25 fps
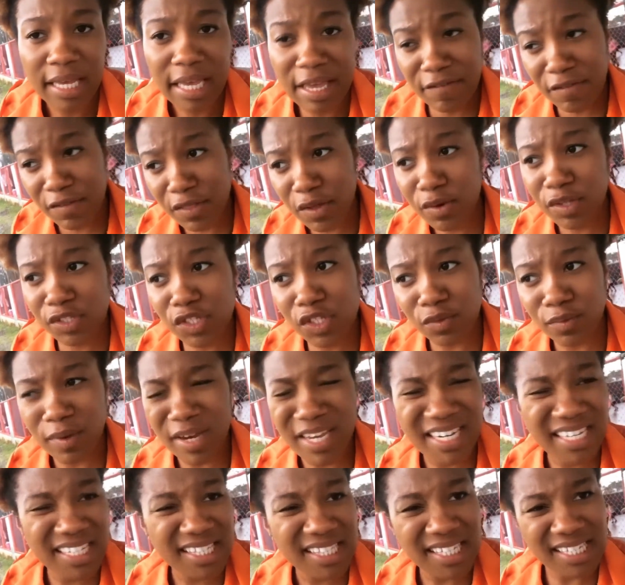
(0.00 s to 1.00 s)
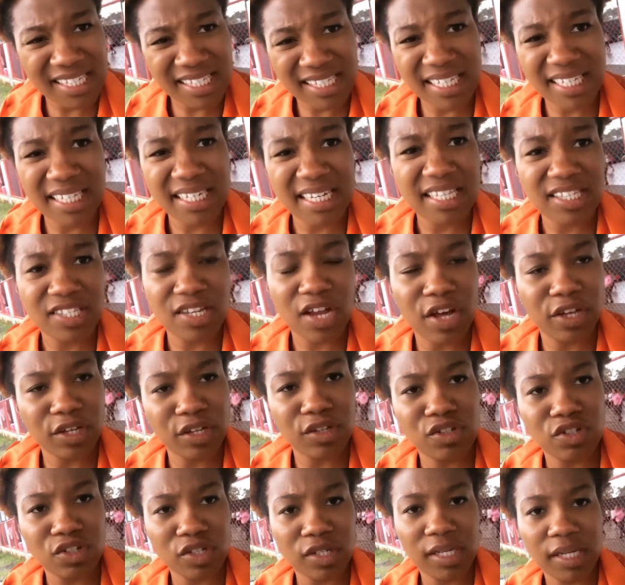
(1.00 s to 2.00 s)
Even though it's the rainy season, it's not
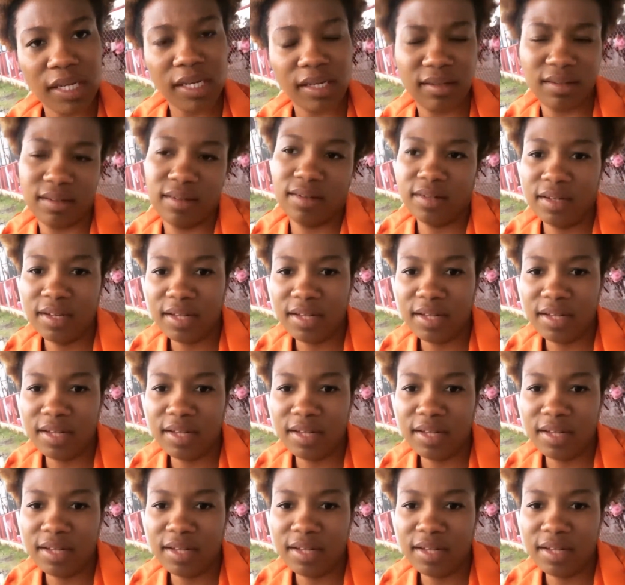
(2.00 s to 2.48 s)
usually